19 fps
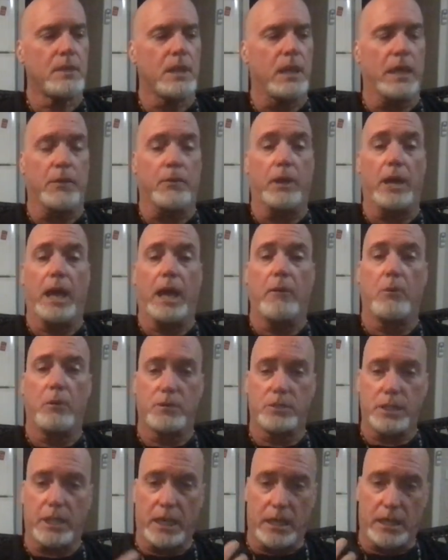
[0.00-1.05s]
Anyway, I
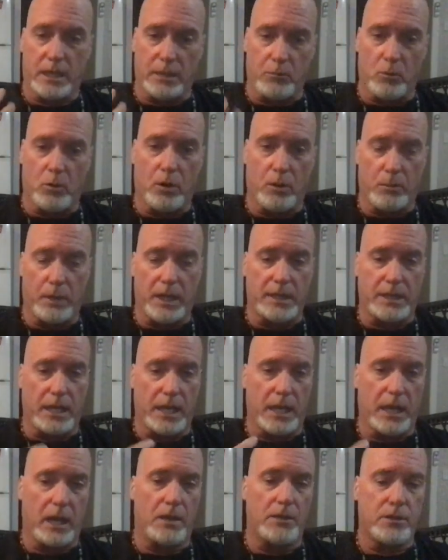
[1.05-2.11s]
won't say anything more about
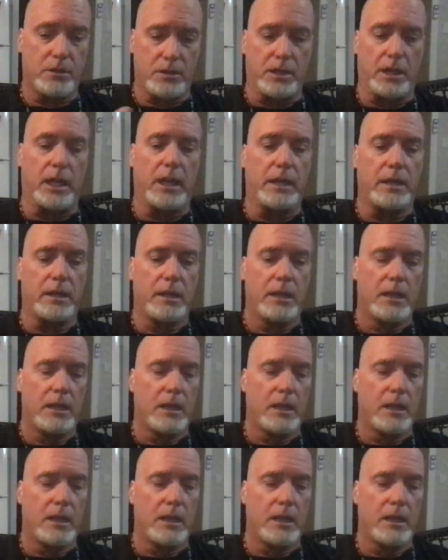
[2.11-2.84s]
that, other than